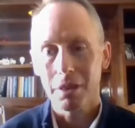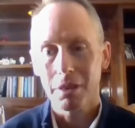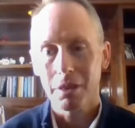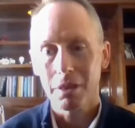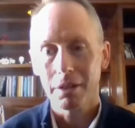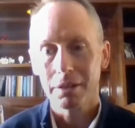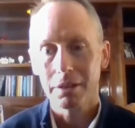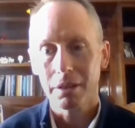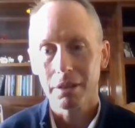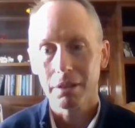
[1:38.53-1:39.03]
he
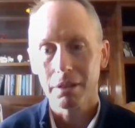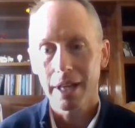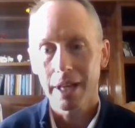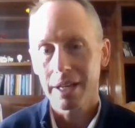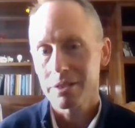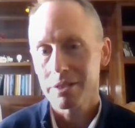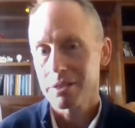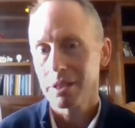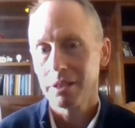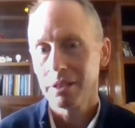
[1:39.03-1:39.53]
thought that the
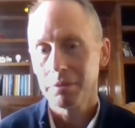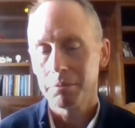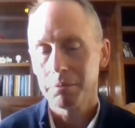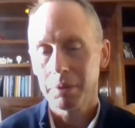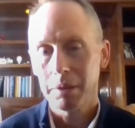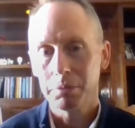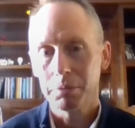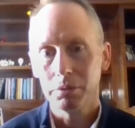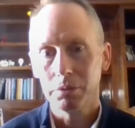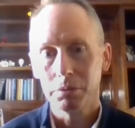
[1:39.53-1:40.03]
last thing that
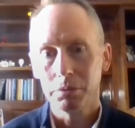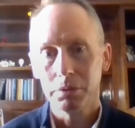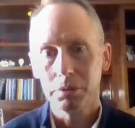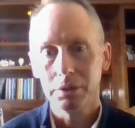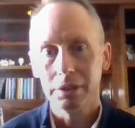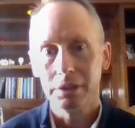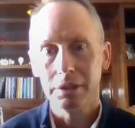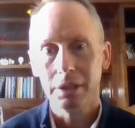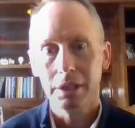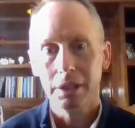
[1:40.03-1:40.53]
people
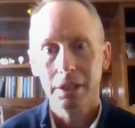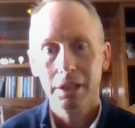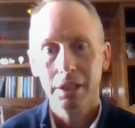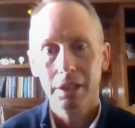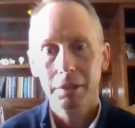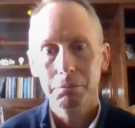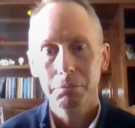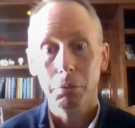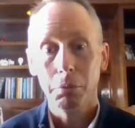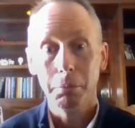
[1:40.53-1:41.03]
would
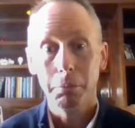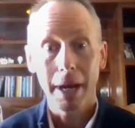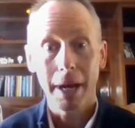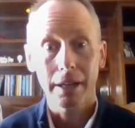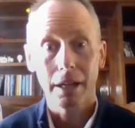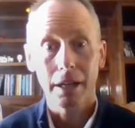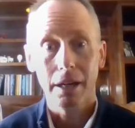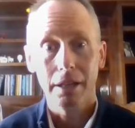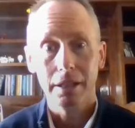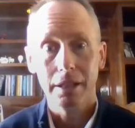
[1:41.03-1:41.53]
pull
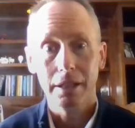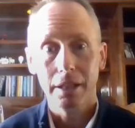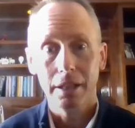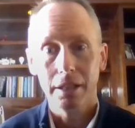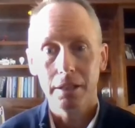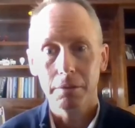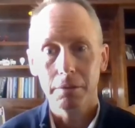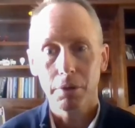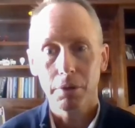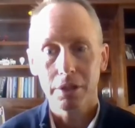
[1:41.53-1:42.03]
back on in
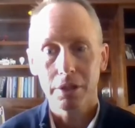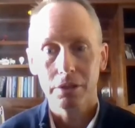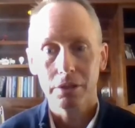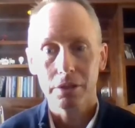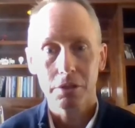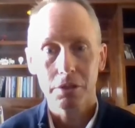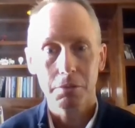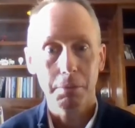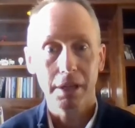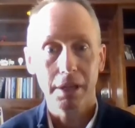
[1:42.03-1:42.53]
a
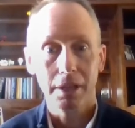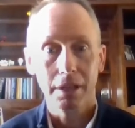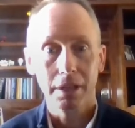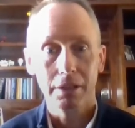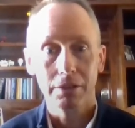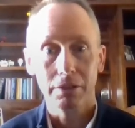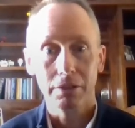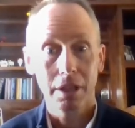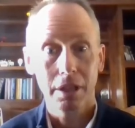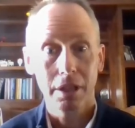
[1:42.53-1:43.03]
depression is spending
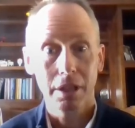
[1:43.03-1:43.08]
on their